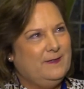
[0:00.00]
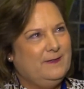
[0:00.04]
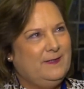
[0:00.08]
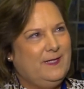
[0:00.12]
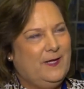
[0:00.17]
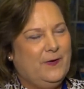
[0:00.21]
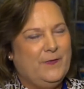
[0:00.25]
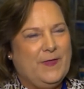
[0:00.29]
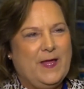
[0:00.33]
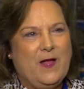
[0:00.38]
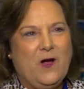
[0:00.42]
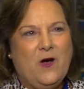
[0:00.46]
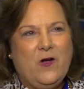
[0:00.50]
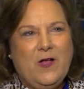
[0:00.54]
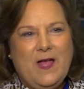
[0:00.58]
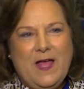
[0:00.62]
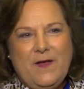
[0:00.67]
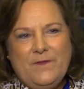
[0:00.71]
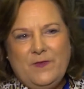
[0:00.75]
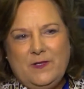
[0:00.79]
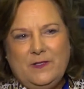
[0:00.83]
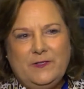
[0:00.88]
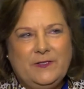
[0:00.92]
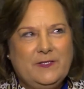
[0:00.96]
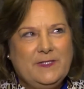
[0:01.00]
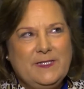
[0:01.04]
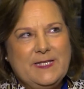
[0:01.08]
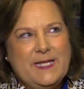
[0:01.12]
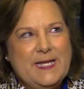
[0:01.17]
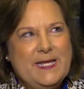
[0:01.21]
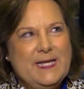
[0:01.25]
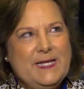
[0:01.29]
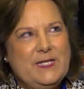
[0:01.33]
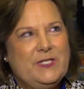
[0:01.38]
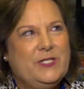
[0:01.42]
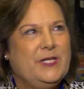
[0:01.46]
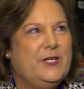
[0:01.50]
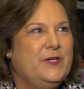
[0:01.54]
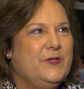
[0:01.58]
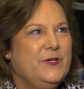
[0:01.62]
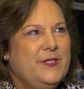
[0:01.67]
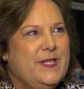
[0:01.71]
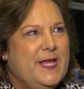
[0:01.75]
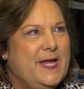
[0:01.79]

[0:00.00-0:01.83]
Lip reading: You know, they all have a little niche here and